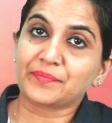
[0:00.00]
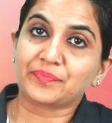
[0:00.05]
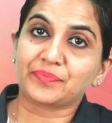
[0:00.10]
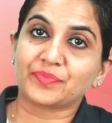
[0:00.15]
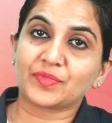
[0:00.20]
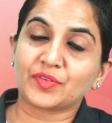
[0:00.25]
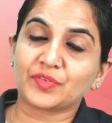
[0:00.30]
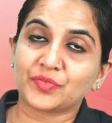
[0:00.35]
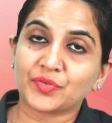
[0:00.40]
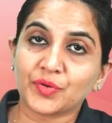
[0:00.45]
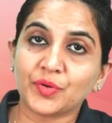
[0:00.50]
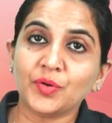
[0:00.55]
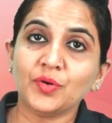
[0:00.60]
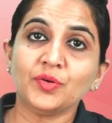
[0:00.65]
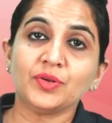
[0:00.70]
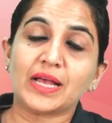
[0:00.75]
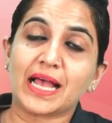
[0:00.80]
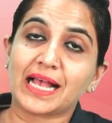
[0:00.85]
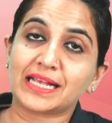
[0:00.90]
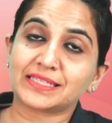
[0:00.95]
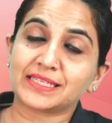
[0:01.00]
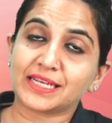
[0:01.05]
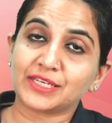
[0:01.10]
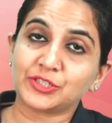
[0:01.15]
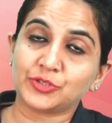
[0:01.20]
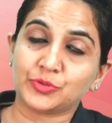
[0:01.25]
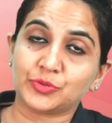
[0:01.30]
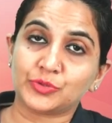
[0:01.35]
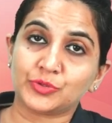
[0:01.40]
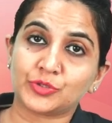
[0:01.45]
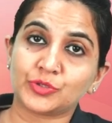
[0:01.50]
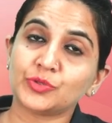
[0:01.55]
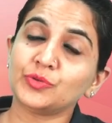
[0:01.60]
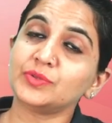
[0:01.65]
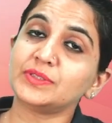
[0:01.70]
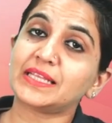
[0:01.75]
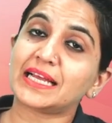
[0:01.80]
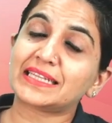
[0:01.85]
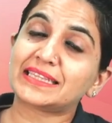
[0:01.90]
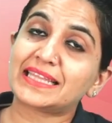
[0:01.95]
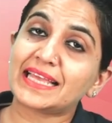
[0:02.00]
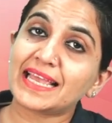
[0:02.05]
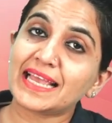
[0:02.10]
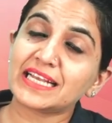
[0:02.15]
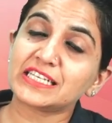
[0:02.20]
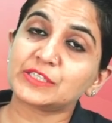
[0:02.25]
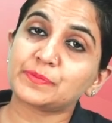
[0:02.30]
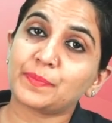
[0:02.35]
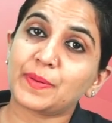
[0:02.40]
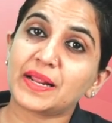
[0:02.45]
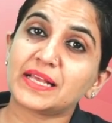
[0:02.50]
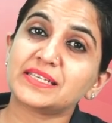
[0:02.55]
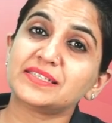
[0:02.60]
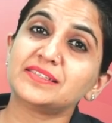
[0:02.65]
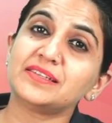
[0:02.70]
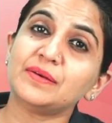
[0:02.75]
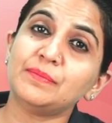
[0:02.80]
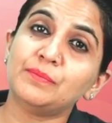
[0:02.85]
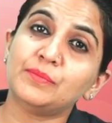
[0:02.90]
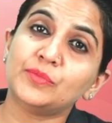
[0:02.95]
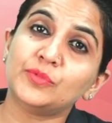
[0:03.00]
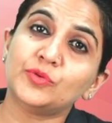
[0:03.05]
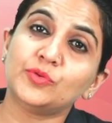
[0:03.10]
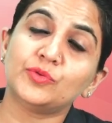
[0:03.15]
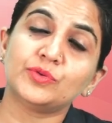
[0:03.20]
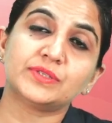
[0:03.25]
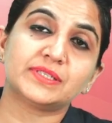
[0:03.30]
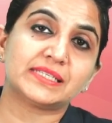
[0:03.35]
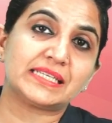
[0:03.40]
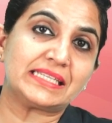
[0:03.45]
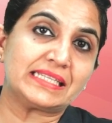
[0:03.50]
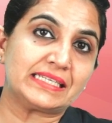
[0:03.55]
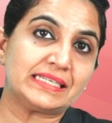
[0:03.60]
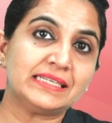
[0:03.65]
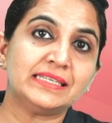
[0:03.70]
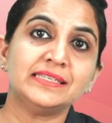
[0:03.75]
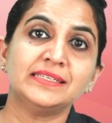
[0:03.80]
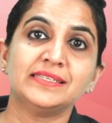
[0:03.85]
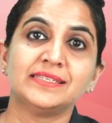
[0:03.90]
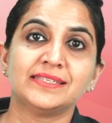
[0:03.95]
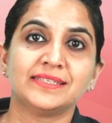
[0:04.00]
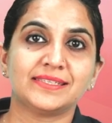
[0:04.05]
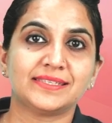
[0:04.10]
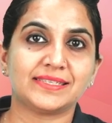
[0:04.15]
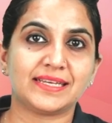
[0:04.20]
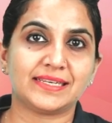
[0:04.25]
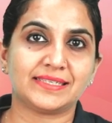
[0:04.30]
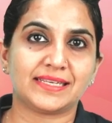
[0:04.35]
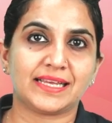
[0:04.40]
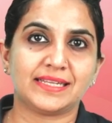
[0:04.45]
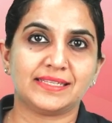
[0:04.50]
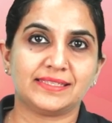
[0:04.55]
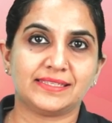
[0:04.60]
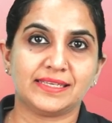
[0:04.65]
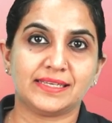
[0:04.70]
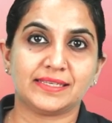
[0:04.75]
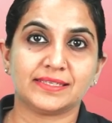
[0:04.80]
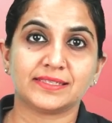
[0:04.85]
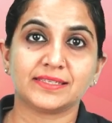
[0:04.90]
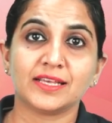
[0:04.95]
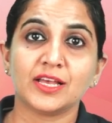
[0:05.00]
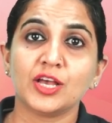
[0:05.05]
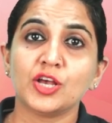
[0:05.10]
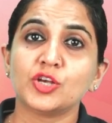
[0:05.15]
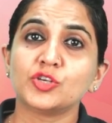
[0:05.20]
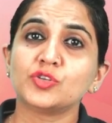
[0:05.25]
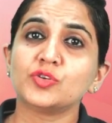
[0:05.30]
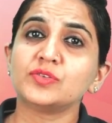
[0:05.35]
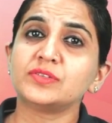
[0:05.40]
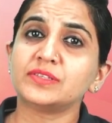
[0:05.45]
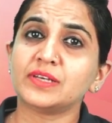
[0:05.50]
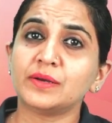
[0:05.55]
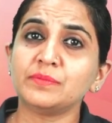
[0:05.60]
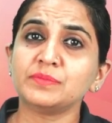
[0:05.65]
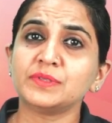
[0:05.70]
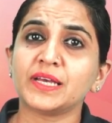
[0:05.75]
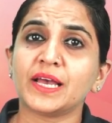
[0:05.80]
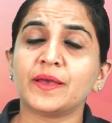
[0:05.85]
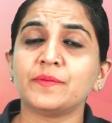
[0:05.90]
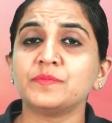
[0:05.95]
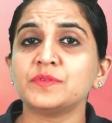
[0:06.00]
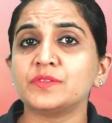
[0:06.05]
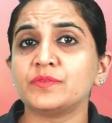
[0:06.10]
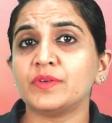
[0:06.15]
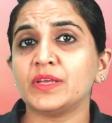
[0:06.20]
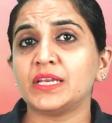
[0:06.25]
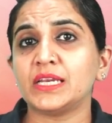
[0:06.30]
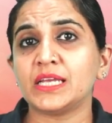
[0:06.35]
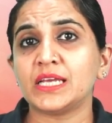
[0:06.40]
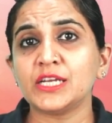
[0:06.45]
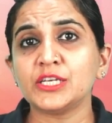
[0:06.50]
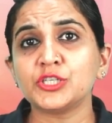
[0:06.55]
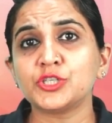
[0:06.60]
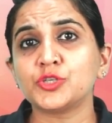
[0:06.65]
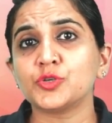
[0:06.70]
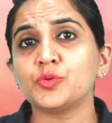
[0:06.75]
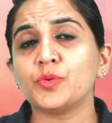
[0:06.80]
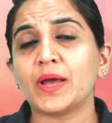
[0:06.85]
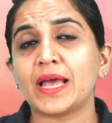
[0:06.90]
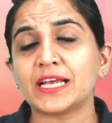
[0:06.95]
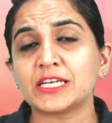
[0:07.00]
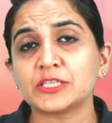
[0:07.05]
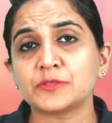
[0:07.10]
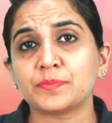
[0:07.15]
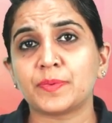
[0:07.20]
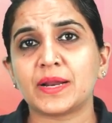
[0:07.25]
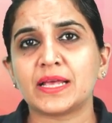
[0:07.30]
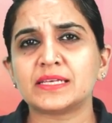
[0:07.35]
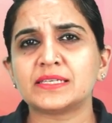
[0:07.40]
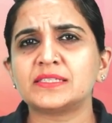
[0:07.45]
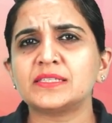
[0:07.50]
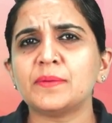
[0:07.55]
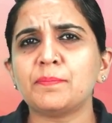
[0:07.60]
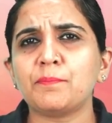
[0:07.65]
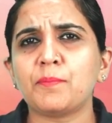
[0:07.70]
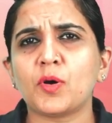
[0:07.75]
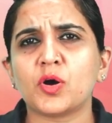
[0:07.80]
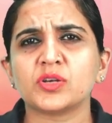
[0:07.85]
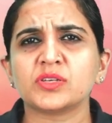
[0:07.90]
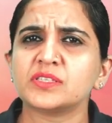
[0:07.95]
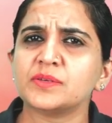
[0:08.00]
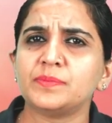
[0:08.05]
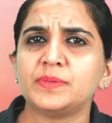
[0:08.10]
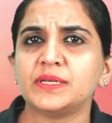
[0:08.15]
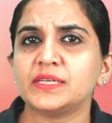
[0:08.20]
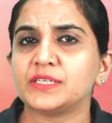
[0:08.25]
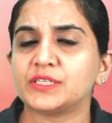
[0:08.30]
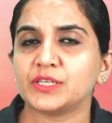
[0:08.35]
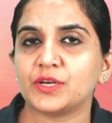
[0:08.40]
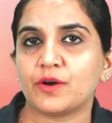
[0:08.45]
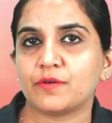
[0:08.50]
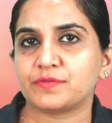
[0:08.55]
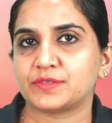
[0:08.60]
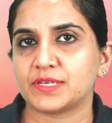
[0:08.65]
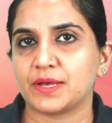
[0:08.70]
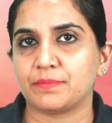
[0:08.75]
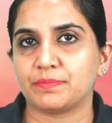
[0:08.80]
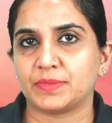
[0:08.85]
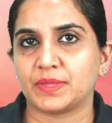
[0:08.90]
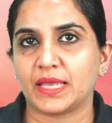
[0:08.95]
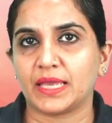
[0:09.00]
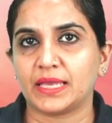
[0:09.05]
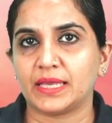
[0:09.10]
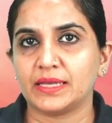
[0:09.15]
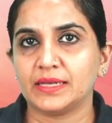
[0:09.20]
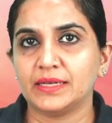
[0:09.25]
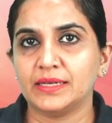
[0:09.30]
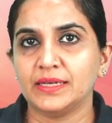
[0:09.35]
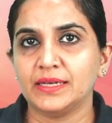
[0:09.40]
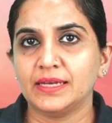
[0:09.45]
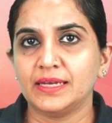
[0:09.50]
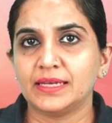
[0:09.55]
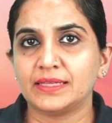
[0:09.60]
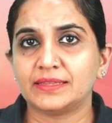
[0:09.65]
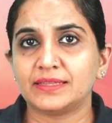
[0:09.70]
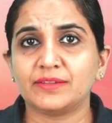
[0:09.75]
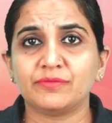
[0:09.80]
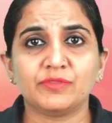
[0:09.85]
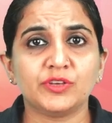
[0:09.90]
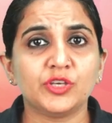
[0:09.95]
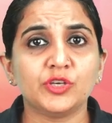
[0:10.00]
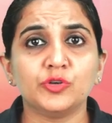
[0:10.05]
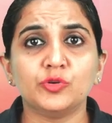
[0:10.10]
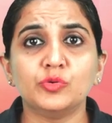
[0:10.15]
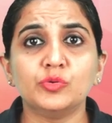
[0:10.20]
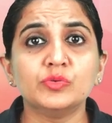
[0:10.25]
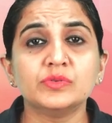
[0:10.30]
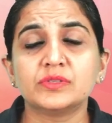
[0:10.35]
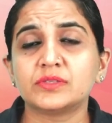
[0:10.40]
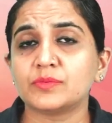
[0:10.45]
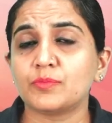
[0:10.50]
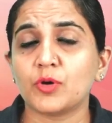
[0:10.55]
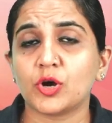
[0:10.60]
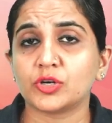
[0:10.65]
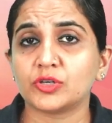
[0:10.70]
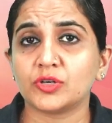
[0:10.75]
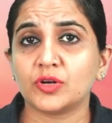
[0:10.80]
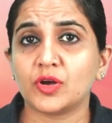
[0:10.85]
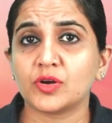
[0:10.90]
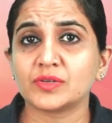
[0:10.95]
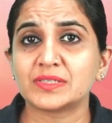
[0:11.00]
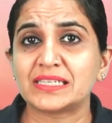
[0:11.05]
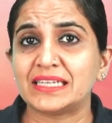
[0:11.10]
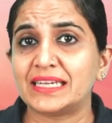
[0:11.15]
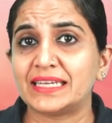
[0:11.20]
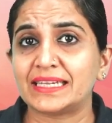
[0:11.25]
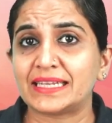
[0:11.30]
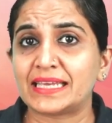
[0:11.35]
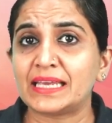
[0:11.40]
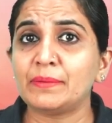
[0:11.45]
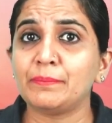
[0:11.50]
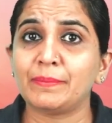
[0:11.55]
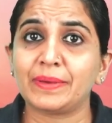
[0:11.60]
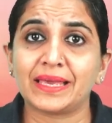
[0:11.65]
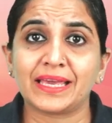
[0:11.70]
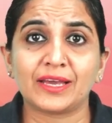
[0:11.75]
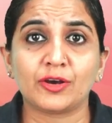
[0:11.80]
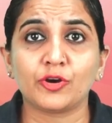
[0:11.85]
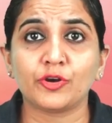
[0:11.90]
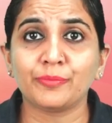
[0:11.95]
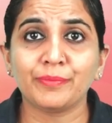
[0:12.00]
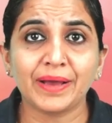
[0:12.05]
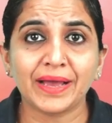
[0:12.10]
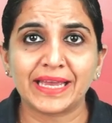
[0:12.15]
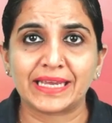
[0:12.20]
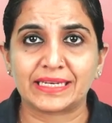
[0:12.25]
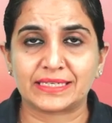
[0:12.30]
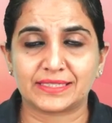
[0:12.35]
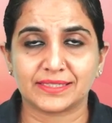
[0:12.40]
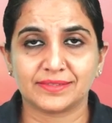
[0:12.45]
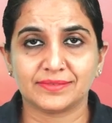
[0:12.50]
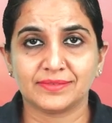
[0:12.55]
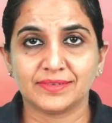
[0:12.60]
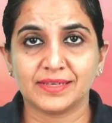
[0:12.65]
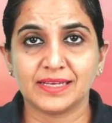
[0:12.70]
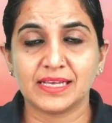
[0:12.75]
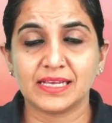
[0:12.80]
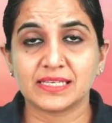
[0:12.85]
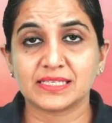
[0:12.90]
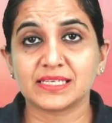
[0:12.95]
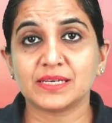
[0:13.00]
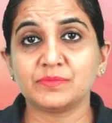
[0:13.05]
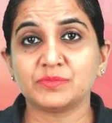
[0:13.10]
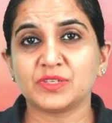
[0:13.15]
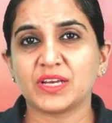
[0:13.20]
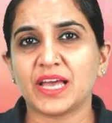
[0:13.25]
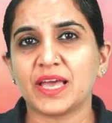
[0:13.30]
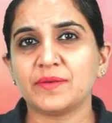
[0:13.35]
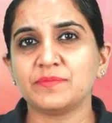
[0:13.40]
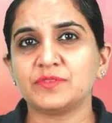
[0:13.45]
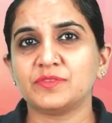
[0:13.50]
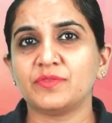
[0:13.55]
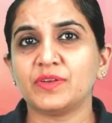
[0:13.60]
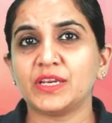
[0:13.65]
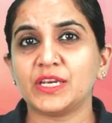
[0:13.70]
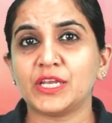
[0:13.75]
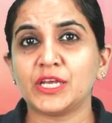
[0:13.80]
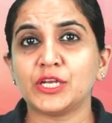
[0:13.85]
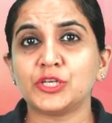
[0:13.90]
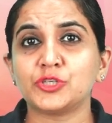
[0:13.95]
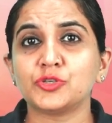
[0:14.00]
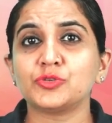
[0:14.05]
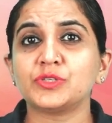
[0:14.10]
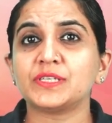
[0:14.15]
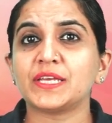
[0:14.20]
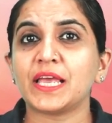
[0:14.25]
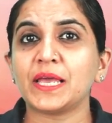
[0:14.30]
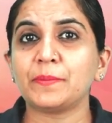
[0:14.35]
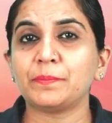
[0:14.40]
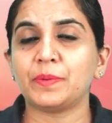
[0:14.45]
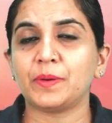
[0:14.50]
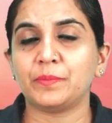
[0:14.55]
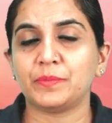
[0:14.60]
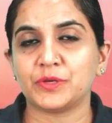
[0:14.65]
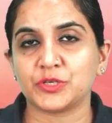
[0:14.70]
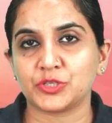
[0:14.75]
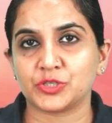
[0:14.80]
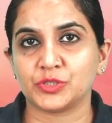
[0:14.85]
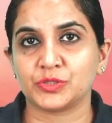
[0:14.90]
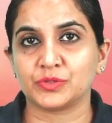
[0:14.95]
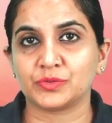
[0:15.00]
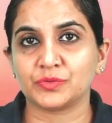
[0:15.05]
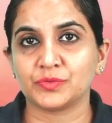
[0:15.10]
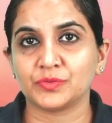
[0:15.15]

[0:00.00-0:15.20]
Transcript: So, as I told you, that they express the moods in the sentences. So, sometimes we need to express the possibility of something. Then we use the modal auxiliary may or might. Sometimes we need to take permission.